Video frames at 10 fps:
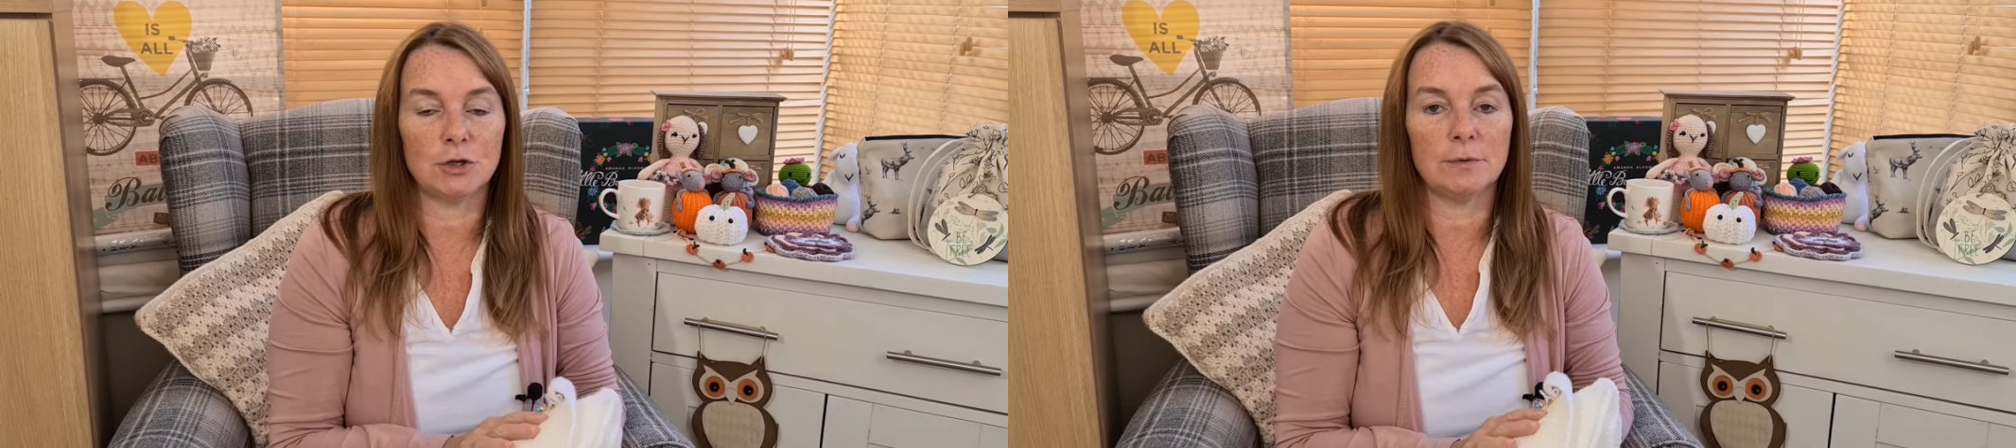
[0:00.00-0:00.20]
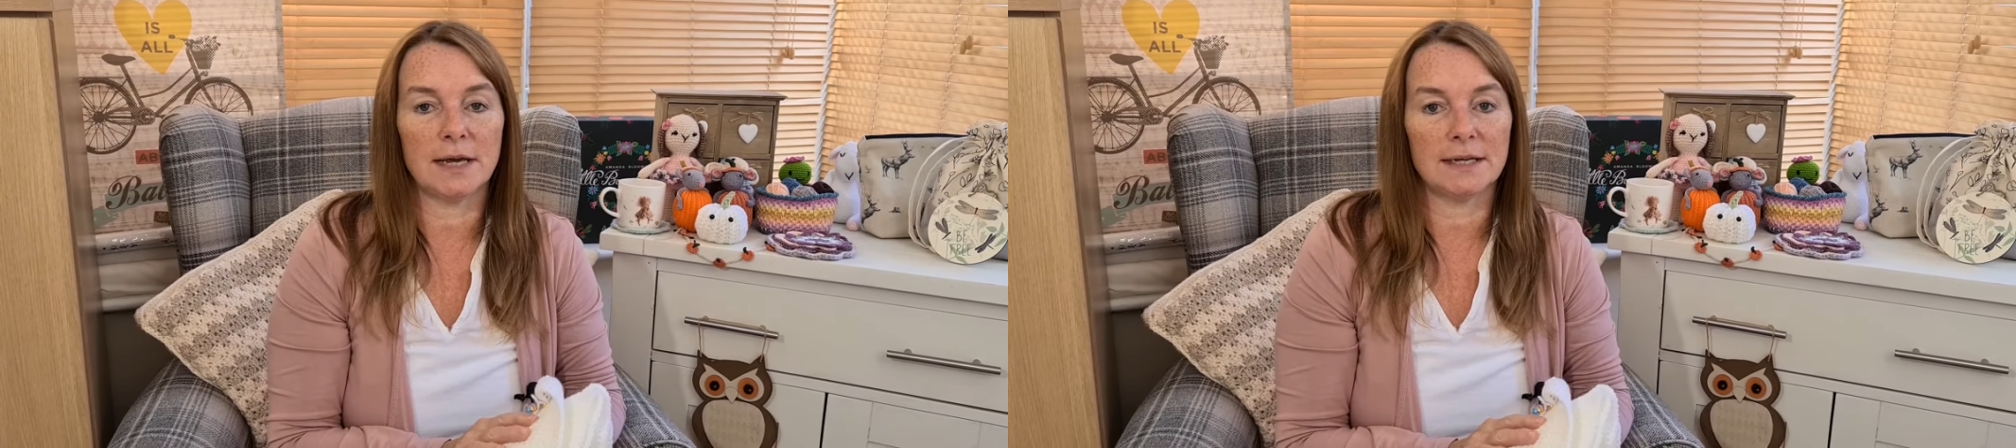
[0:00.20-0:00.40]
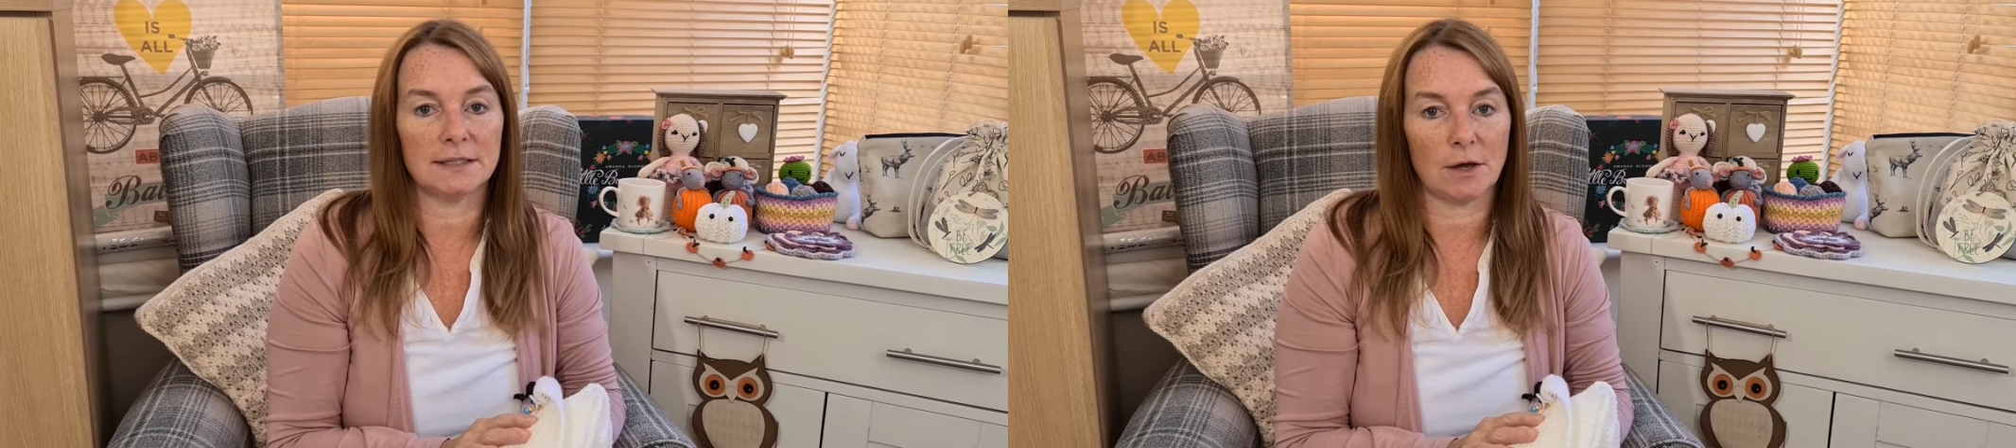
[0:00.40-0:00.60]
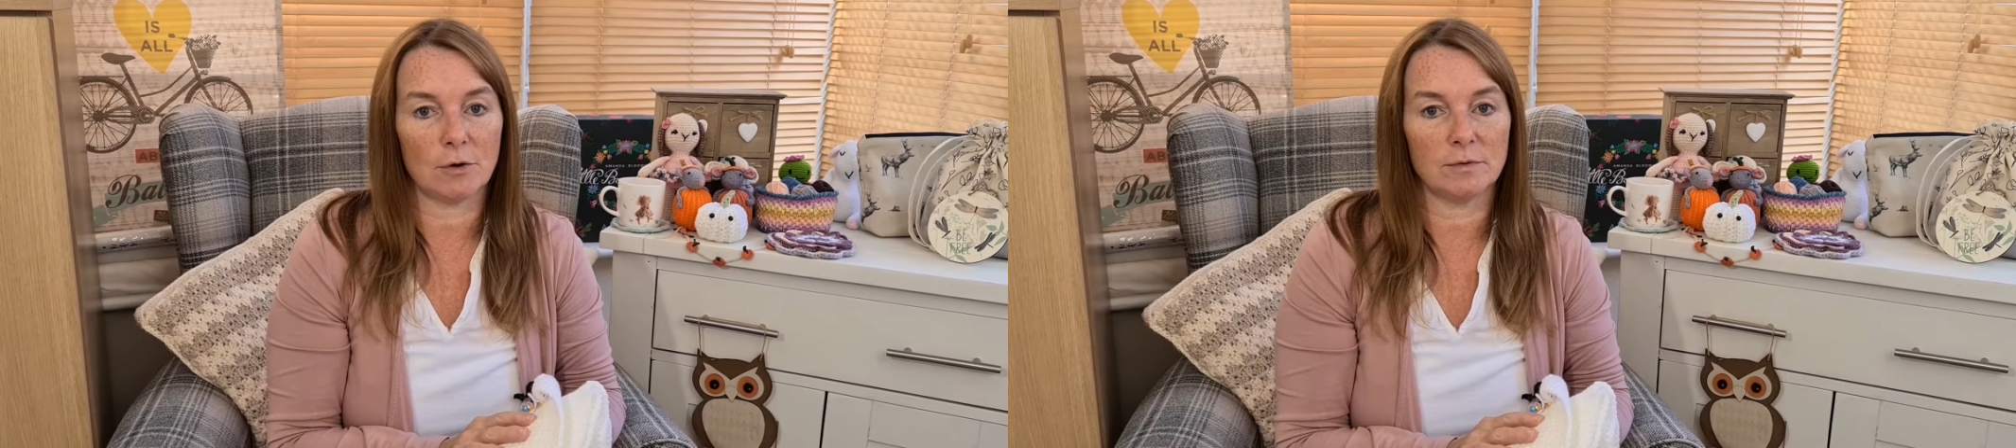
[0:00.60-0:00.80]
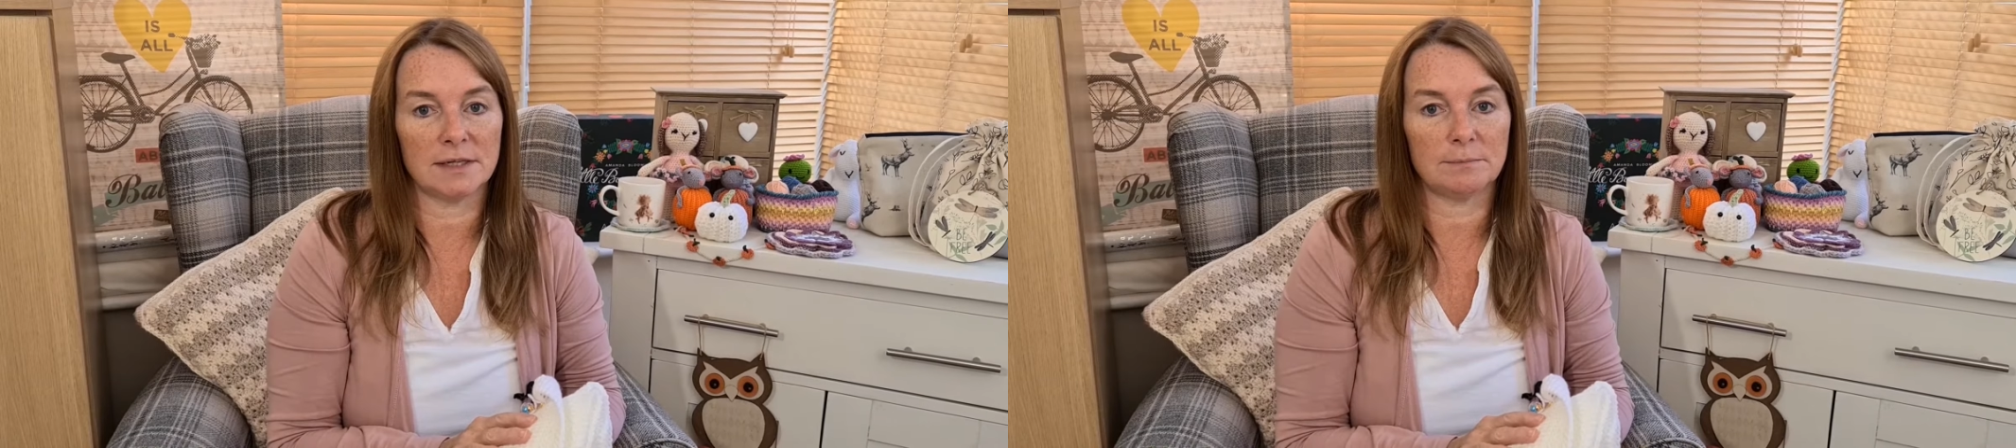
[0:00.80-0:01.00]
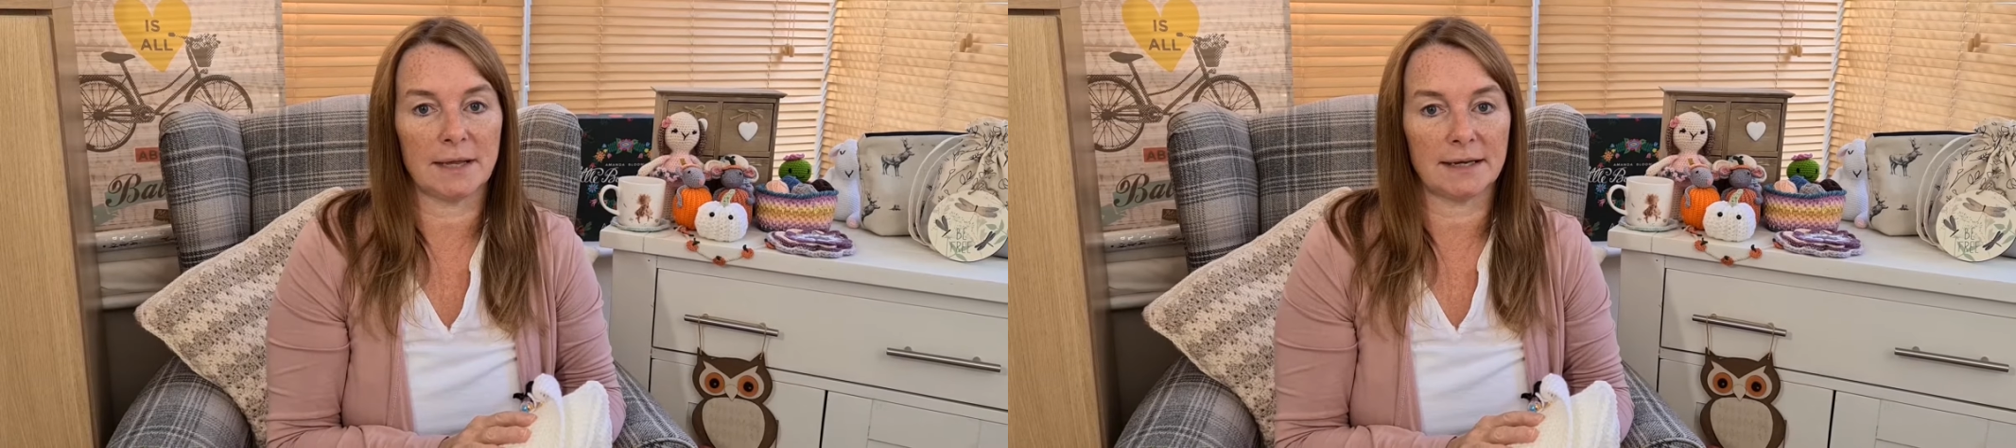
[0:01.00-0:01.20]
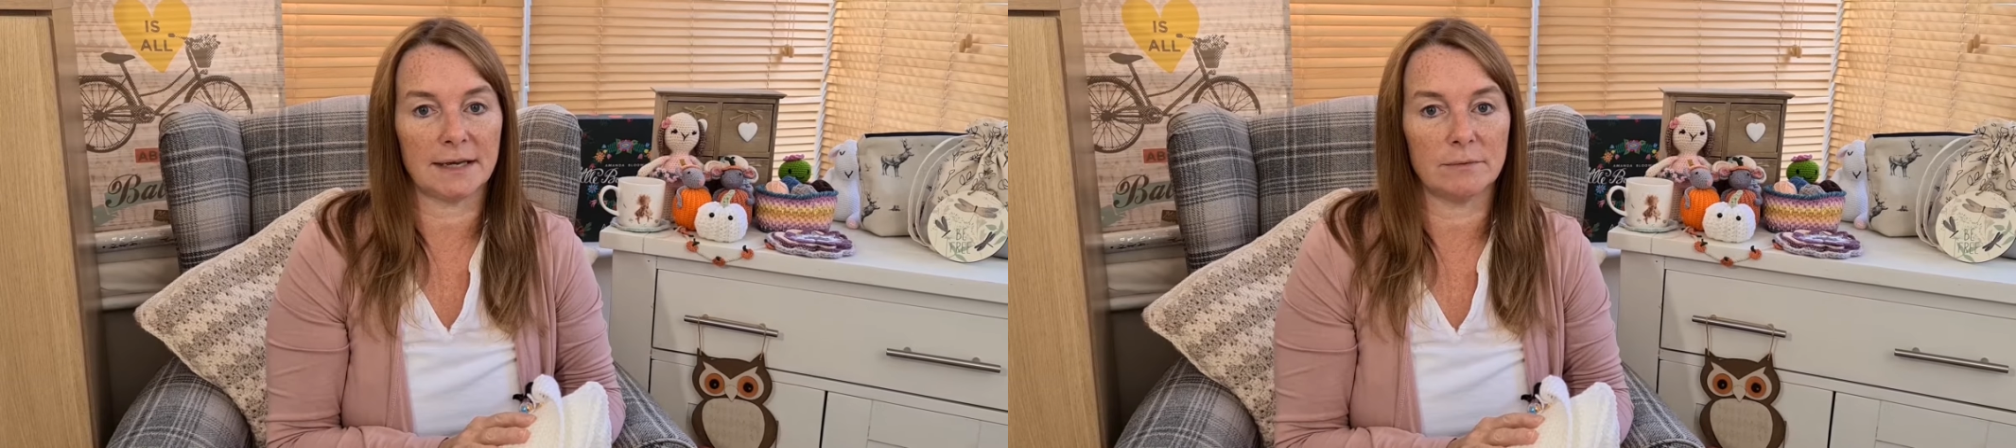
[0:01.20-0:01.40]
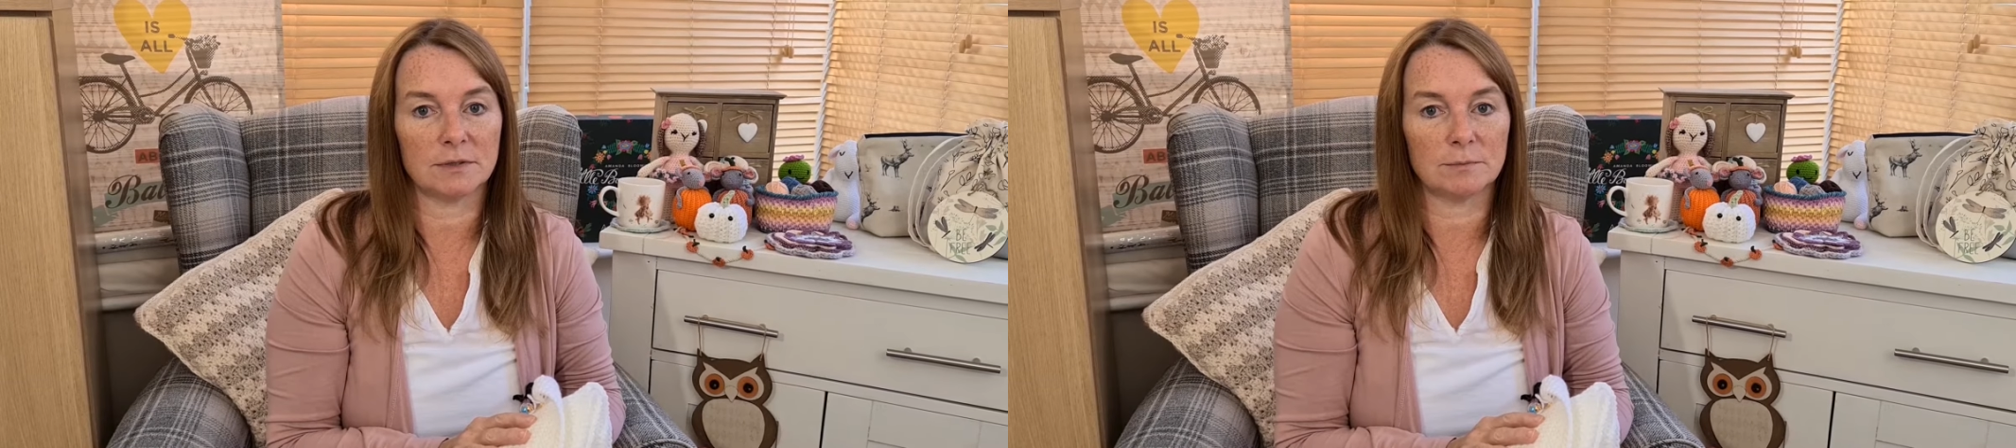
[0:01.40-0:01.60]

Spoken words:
years ago this blanket was